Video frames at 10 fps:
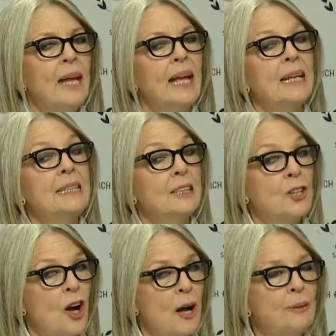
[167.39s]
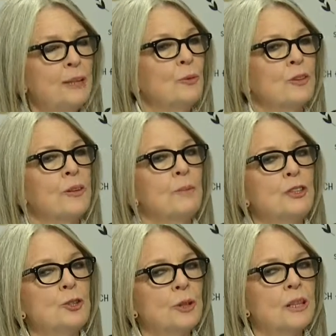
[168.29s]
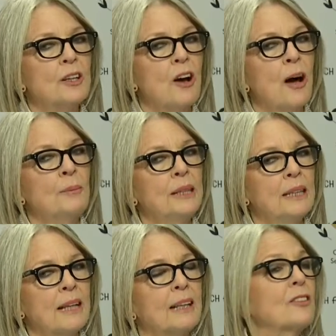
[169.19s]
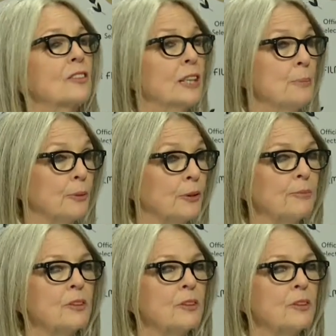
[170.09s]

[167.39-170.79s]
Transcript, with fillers: and I did comedy with them, and doing the comedy like Sleeper.